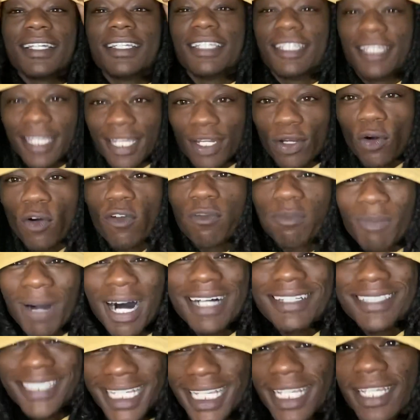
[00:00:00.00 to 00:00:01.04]
Get off
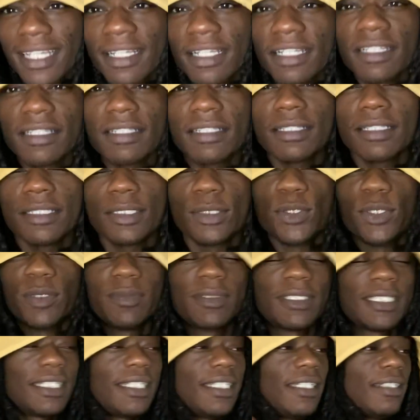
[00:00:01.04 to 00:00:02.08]
my dick. You know what I'm
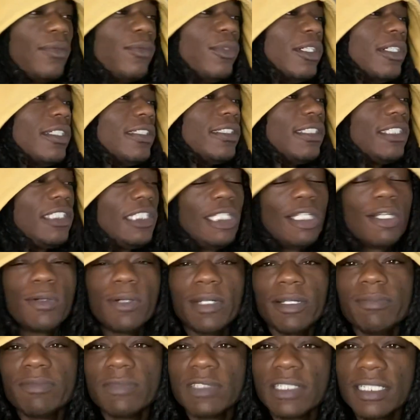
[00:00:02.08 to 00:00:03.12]
saying? Well, it's
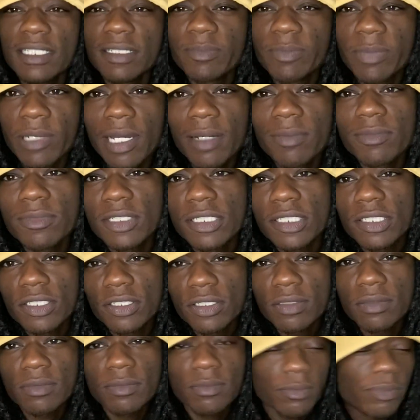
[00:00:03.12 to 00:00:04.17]
G-O-M-D, but I'm
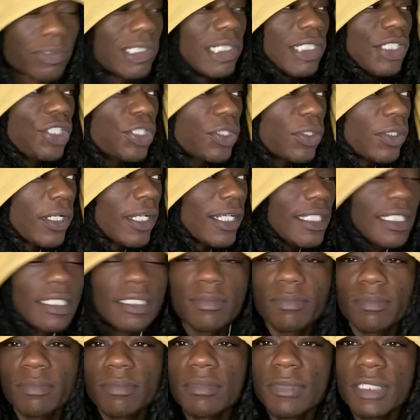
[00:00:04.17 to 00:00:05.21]
just pretty sure that
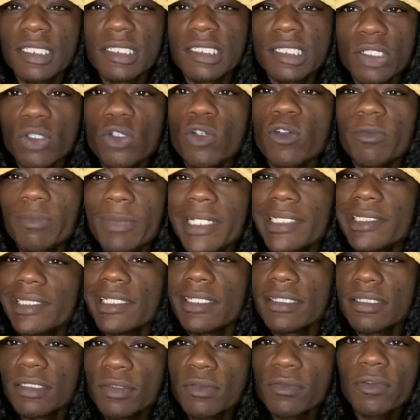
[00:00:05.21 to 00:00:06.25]
means get off my
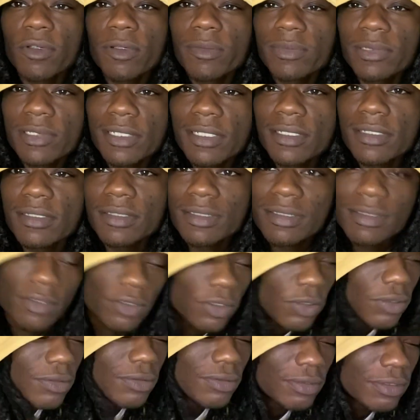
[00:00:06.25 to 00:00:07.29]
dick. You feel what I'm saying?
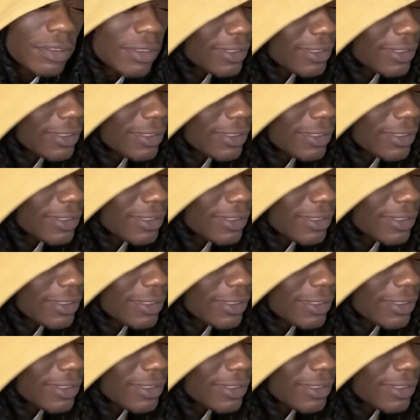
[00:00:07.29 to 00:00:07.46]
So,